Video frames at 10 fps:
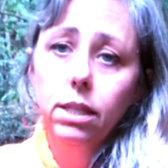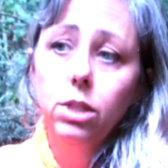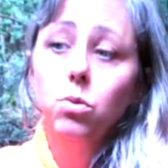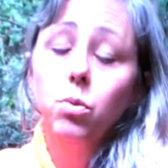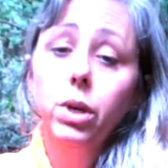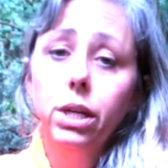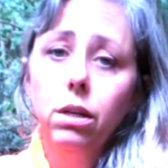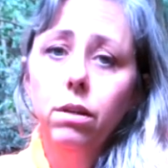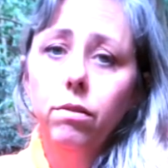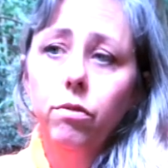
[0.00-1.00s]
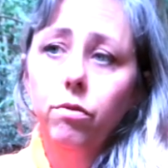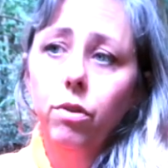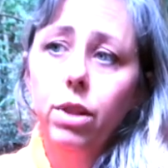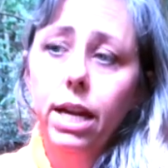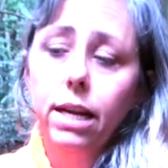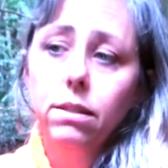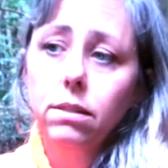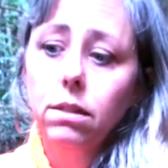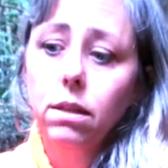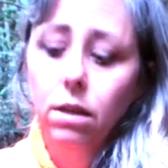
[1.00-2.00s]
and it's real for the
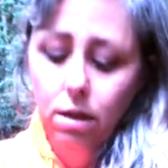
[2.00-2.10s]
next